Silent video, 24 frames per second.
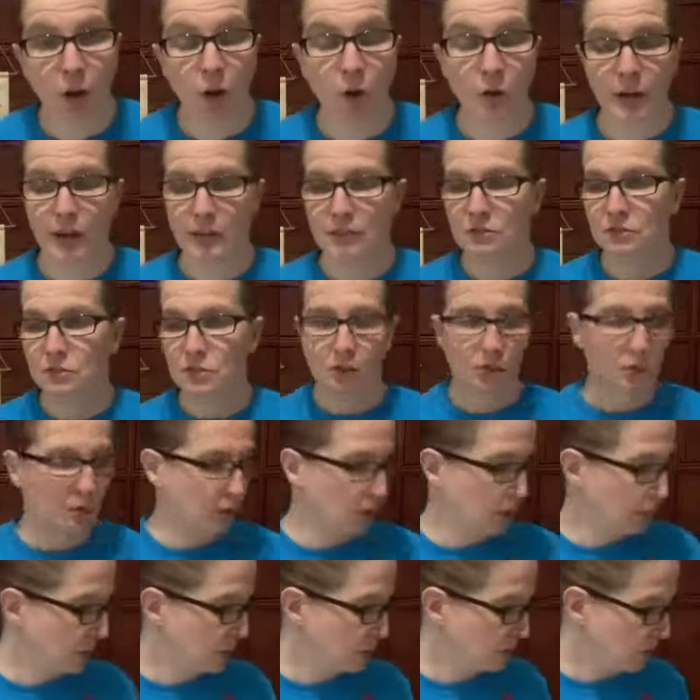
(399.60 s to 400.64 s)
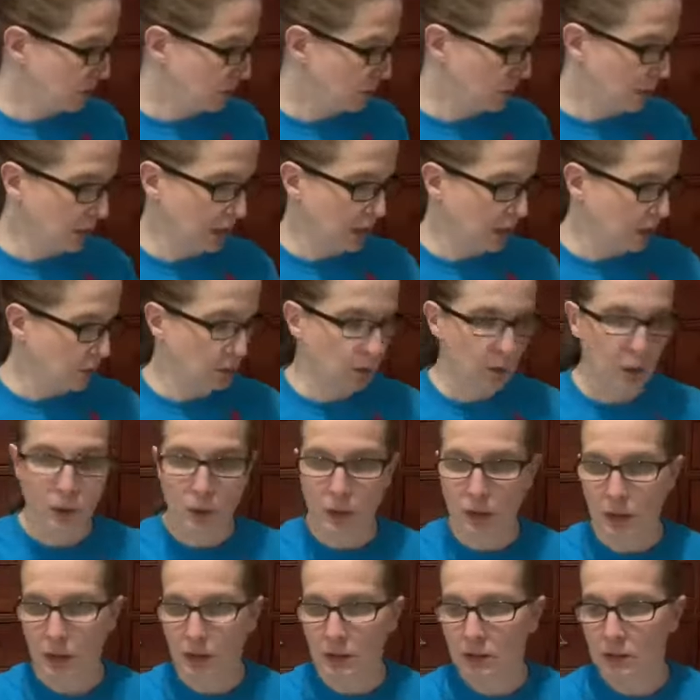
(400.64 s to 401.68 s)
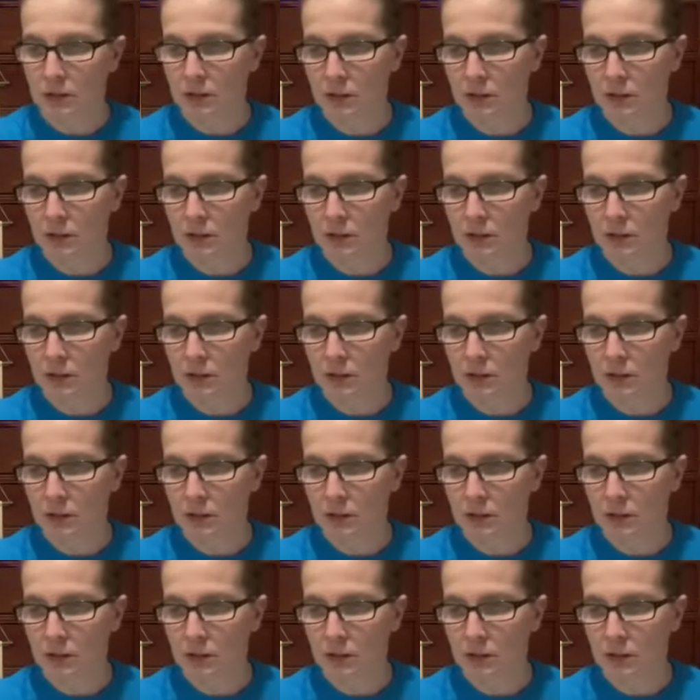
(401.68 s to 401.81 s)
Okay, so let me show you what I got real quick.